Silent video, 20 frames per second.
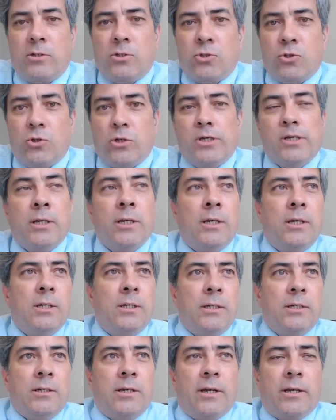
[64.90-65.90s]
all enjoy
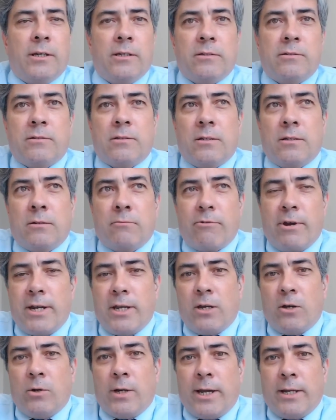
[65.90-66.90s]
as uh,
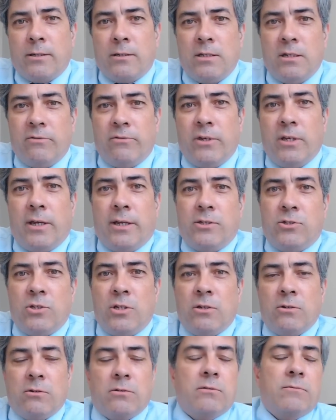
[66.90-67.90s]
radio and T V
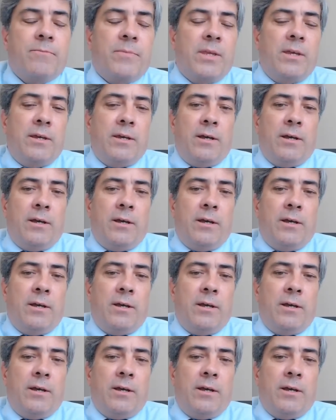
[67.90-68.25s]
engineers.